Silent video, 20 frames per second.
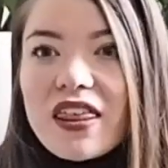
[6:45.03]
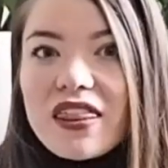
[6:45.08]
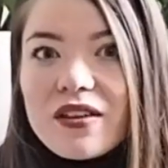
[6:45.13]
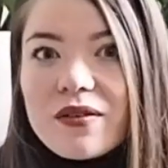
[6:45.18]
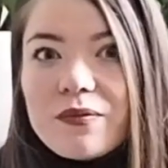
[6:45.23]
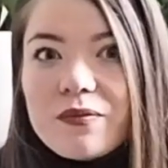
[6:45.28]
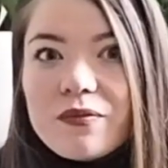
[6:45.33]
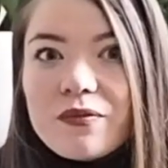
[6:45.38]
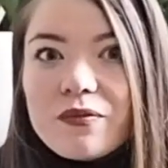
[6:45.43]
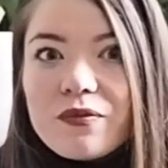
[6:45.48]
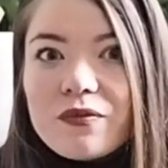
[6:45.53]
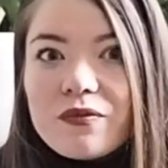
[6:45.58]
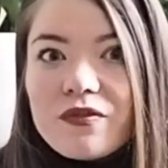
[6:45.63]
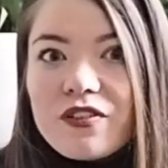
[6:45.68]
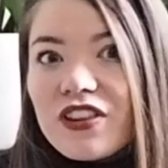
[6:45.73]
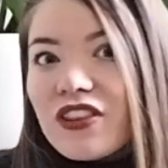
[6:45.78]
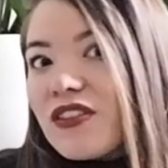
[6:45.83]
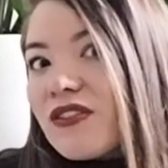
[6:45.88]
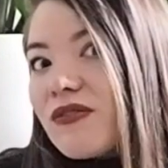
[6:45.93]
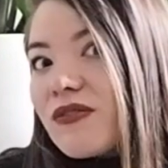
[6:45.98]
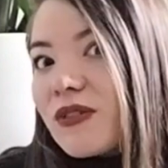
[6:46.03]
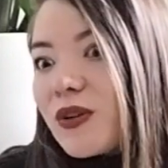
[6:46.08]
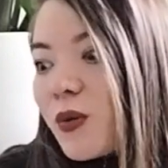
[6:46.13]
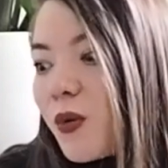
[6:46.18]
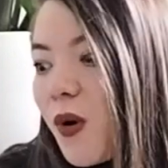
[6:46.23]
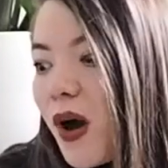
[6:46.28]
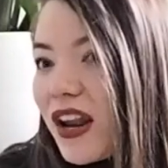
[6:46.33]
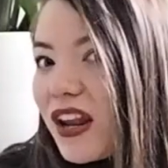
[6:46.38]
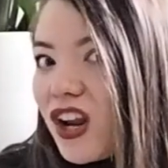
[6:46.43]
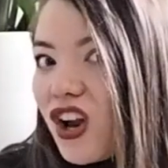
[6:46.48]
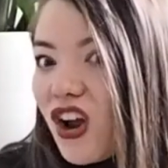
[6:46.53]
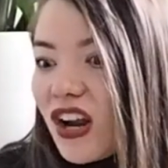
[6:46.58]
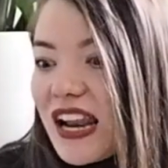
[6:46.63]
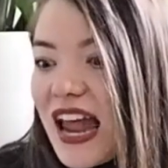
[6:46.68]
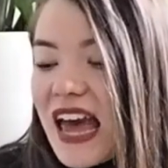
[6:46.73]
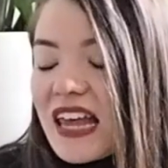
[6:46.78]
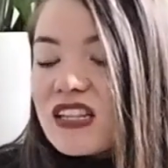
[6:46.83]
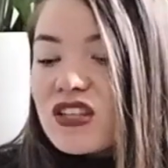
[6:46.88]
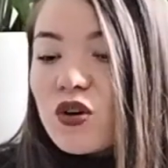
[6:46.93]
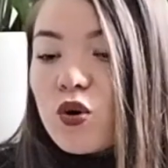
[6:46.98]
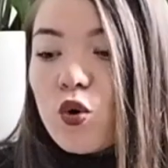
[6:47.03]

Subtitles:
them for quite a lot less.